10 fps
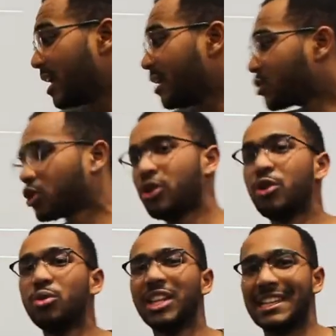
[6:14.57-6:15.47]
Here's our
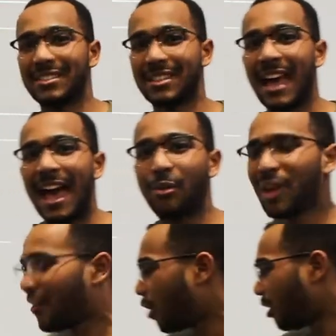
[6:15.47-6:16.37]
new list, and
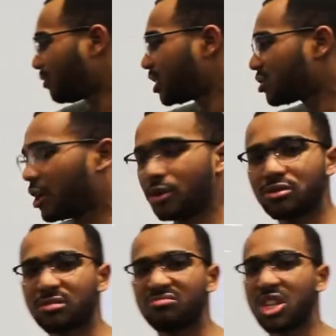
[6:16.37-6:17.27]
we have all of these nodes